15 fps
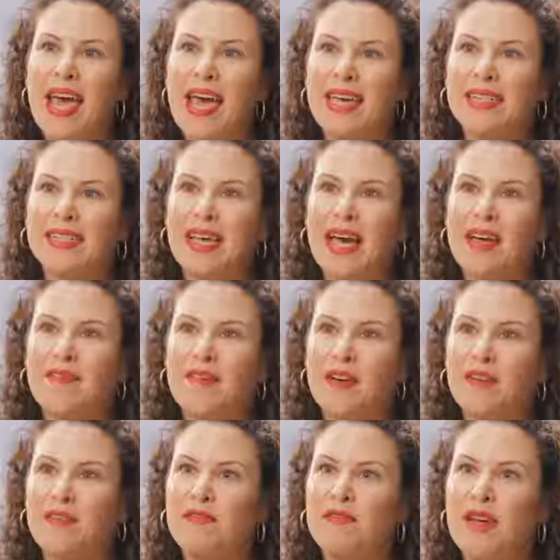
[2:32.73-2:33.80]
and I
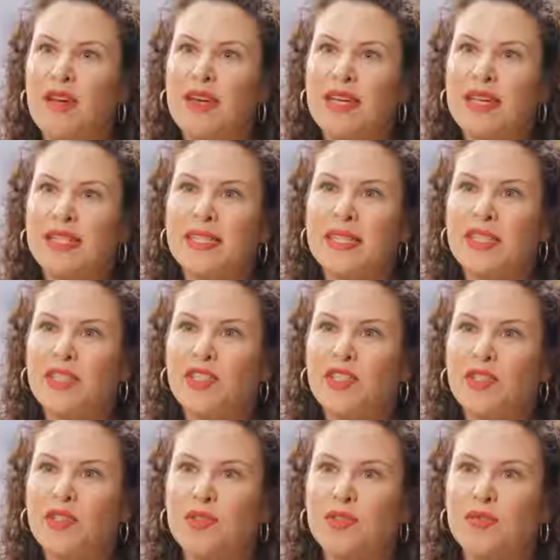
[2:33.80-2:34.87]
found it very easy
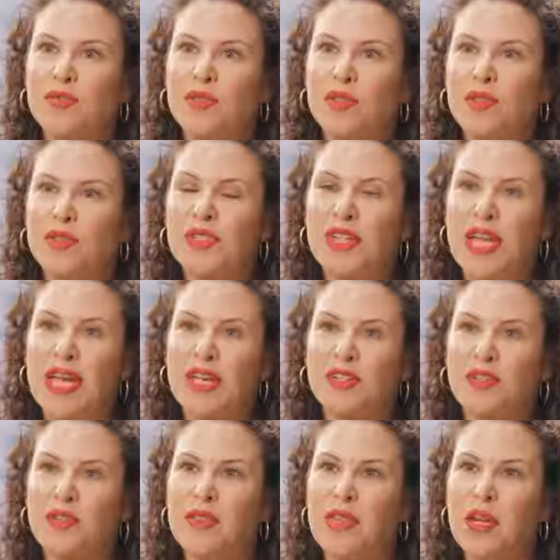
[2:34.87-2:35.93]
to learn to
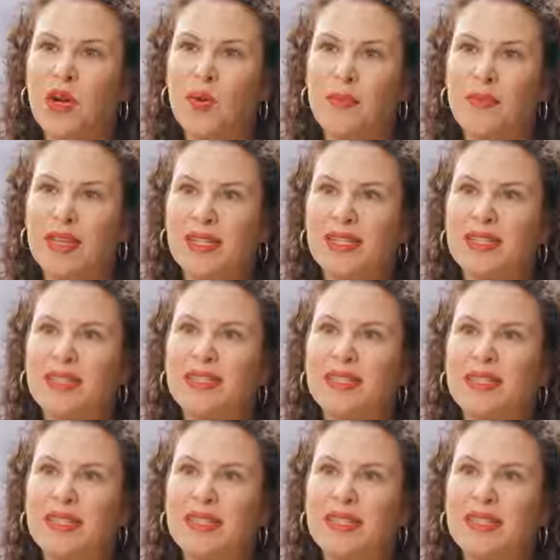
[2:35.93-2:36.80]
handle the equipment.